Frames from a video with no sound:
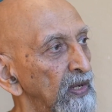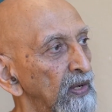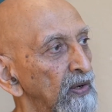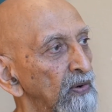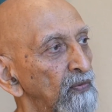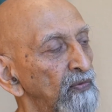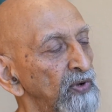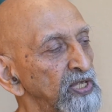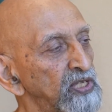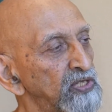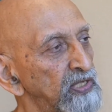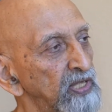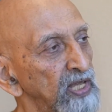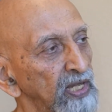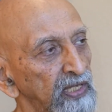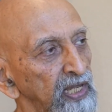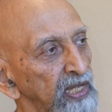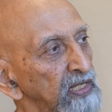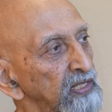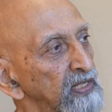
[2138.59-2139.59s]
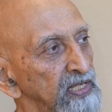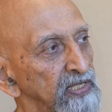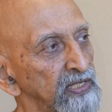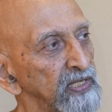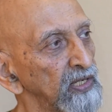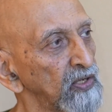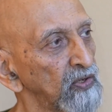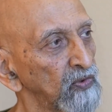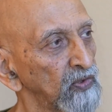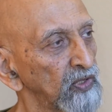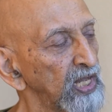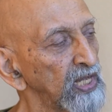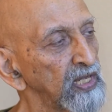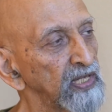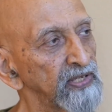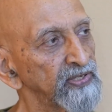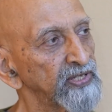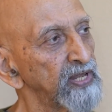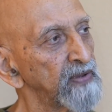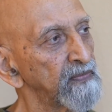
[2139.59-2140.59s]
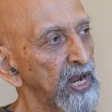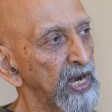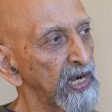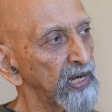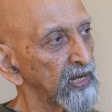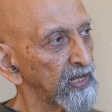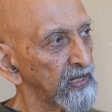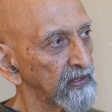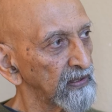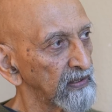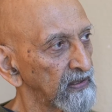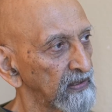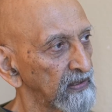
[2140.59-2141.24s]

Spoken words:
which the king doesn't do. King is demanding.